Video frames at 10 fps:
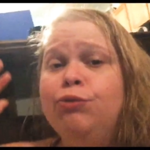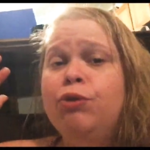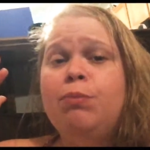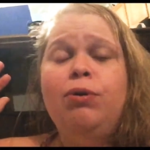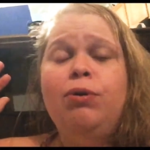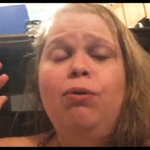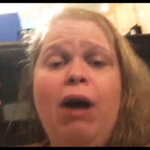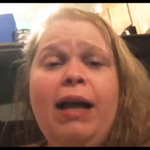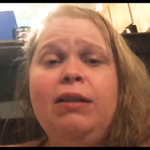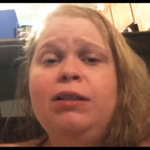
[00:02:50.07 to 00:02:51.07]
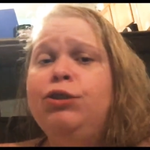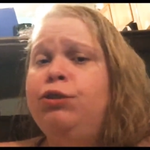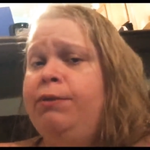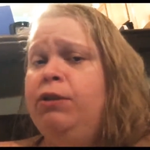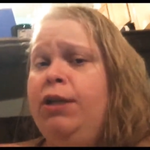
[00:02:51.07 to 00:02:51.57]
the tropical islands. You
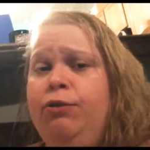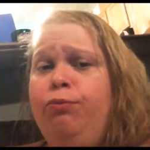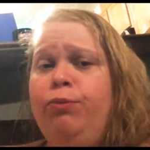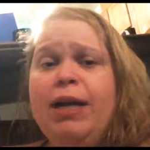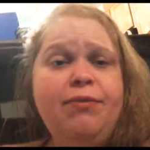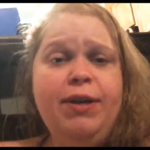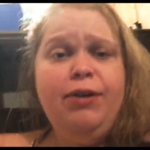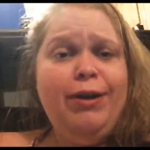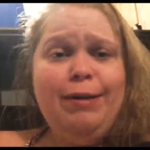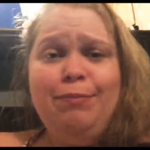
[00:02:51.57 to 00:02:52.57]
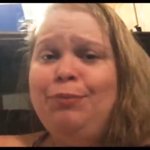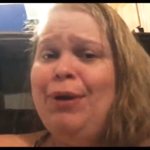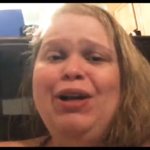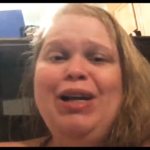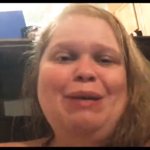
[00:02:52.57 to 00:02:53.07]
feel like you're right there in a
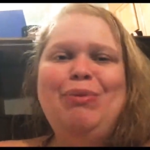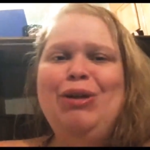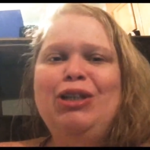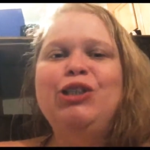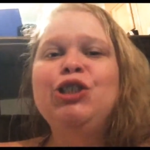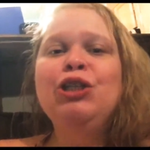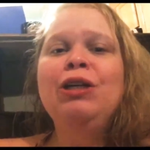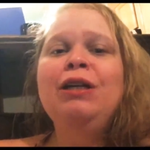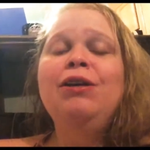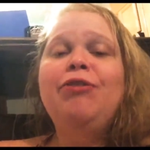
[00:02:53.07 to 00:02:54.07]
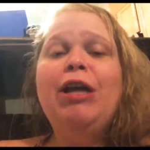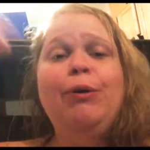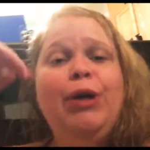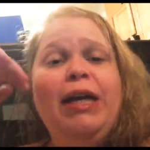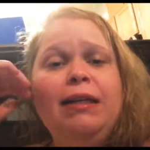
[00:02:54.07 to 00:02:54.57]
plumeria bush.
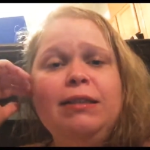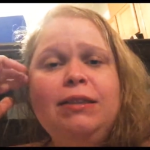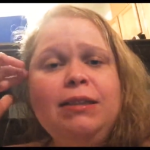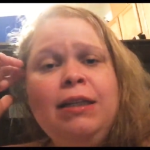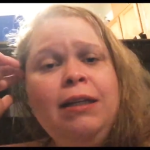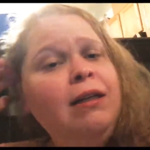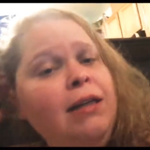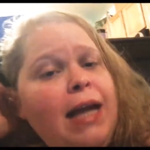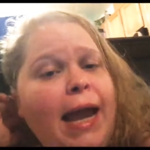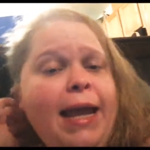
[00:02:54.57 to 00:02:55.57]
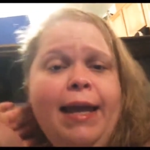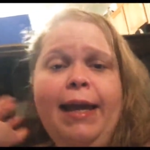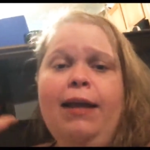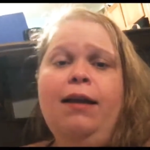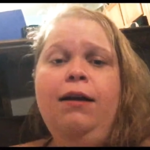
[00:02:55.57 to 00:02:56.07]
There is
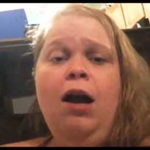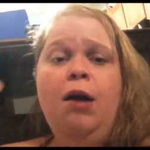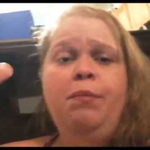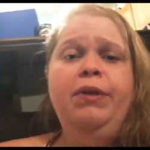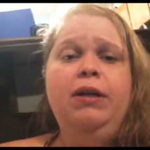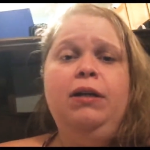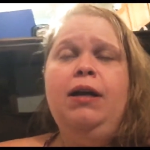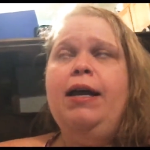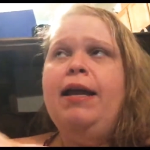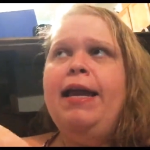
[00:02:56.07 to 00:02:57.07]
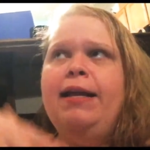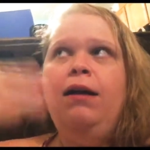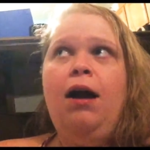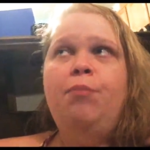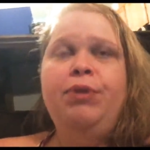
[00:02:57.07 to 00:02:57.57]
a
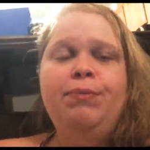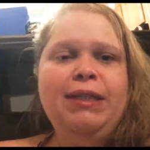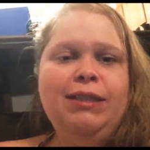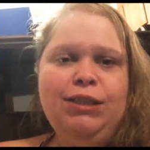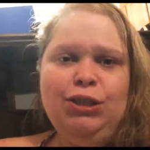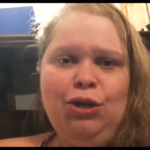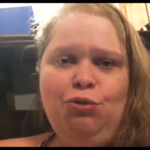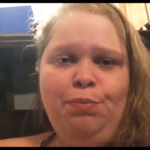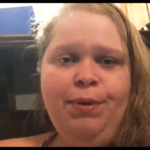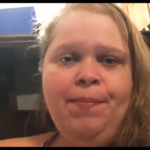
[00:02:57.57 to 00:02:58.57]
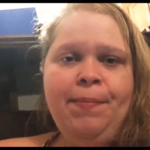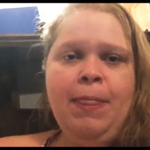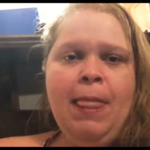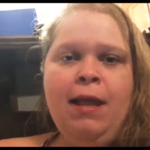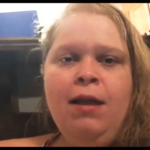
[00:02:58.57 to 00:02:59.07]
complemented soap.
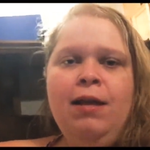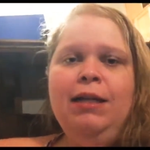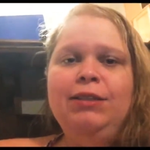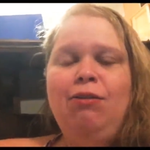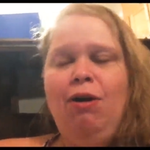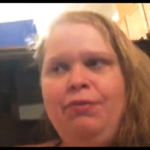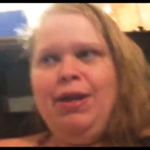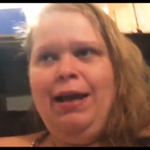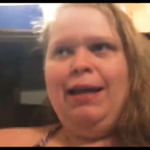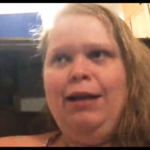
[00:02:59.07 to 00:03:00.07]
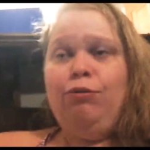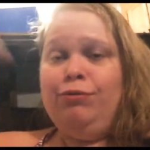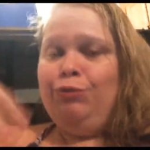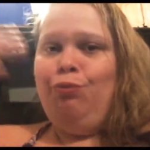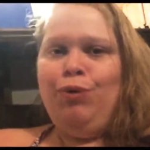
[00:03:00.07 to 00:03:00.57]
Not that it
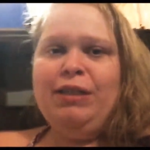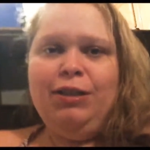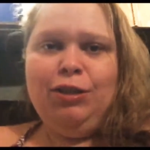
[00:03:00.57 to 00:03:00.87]
goes with the